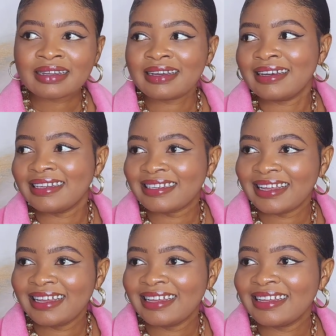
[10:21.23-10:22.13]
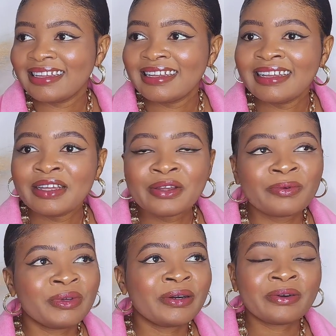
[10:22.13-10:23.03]
Guys,
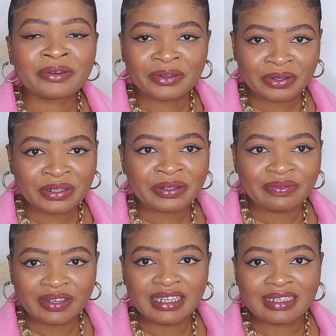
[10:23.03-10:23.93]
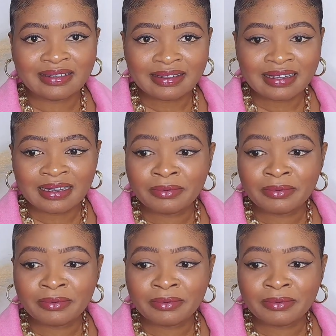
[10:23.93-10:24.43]
we are all guilty of this, okay?